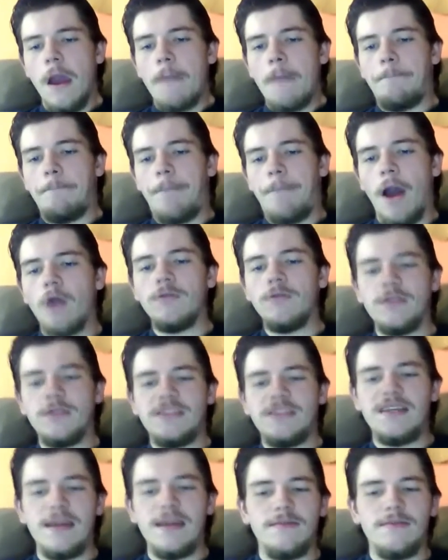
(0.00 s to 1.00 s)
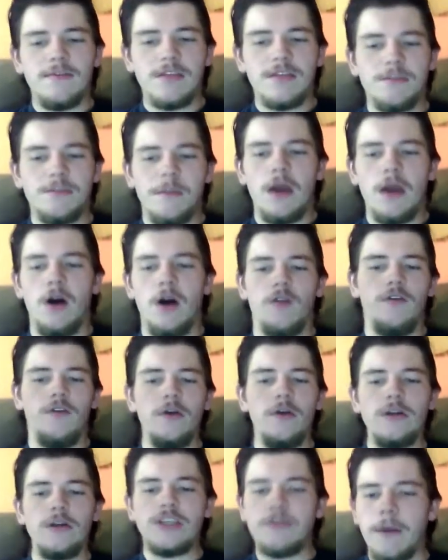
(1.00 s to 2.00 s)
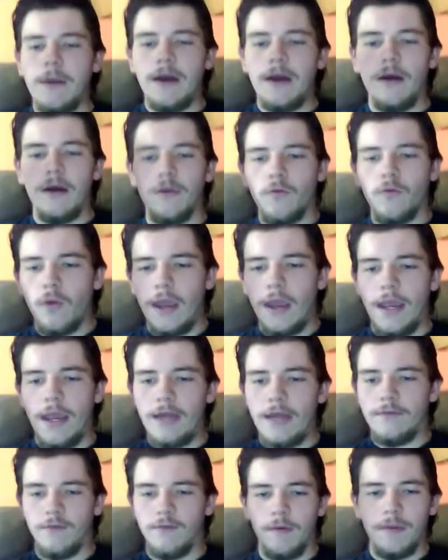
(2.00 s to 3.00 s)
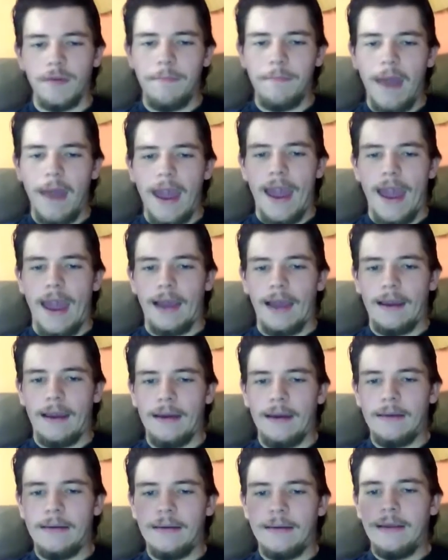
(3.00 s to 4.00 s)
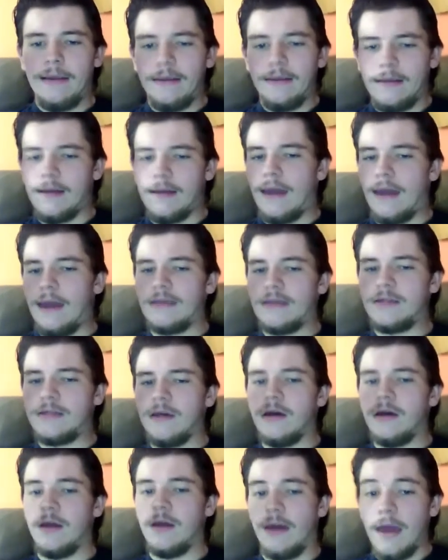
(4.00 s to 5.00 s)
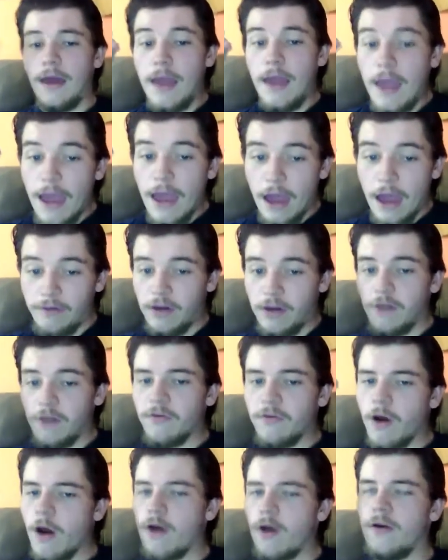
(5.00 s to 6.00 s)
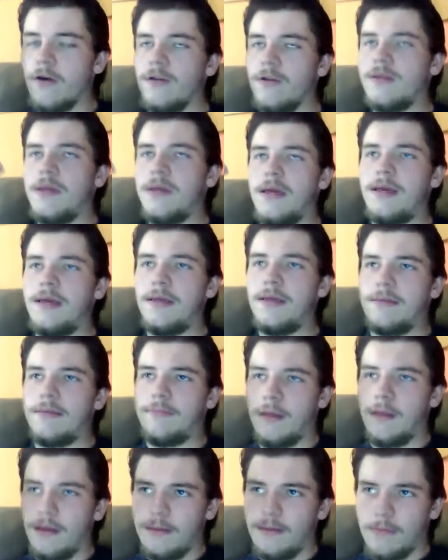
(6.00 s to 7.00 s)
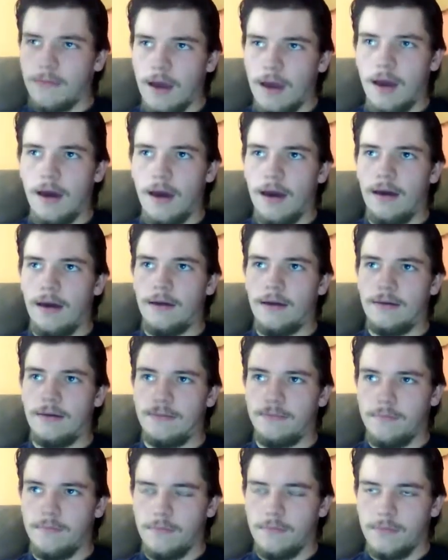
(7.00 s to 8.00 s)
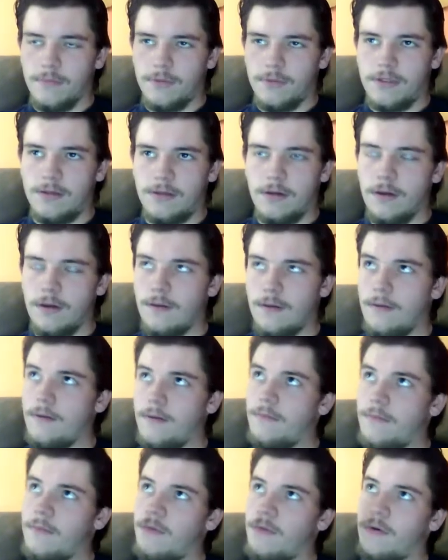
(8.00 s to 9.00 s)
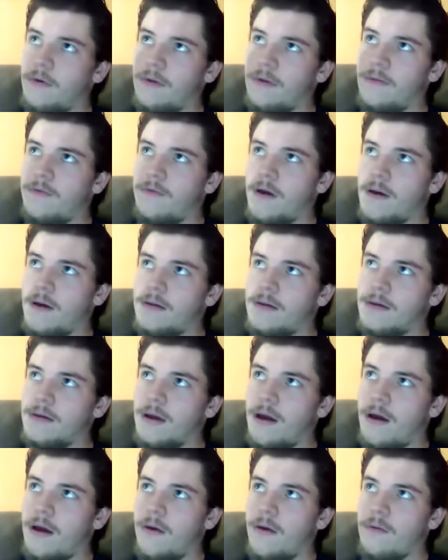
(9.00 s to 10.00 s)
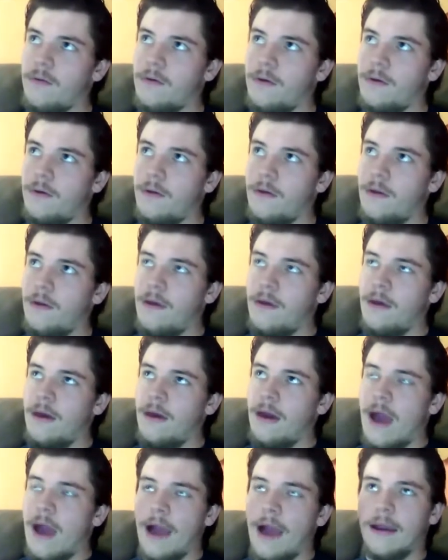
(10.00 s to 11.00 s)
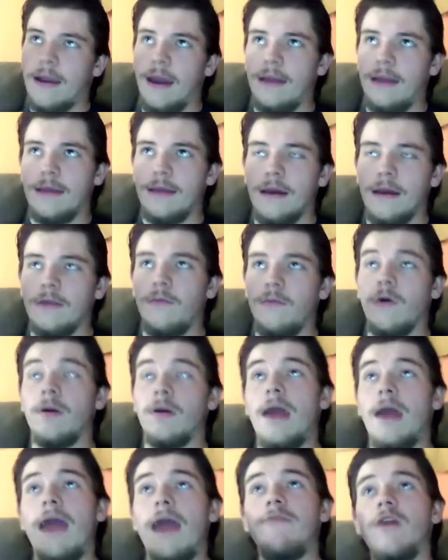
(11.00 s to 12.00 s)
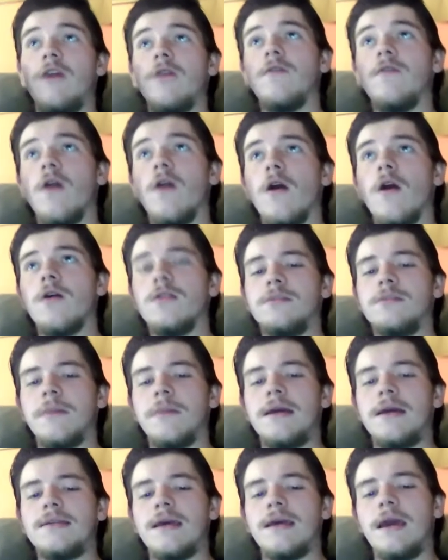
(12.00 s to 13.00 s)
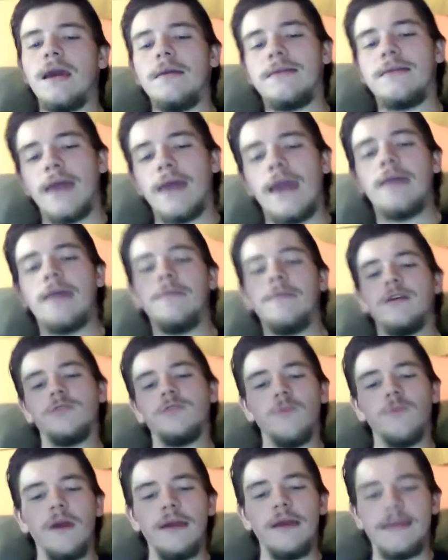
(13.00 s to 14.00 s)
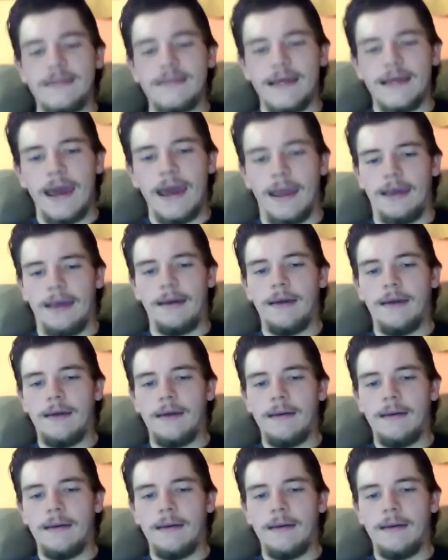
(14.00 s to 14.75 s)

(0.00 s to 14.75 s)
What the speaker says: Potency of the smell. If you can smell the weed from the bag, then that is good. Have you ever heard the what the fuck is it called? I can't think of the word. Have you ever heard somebody say, damn, this weed is dank?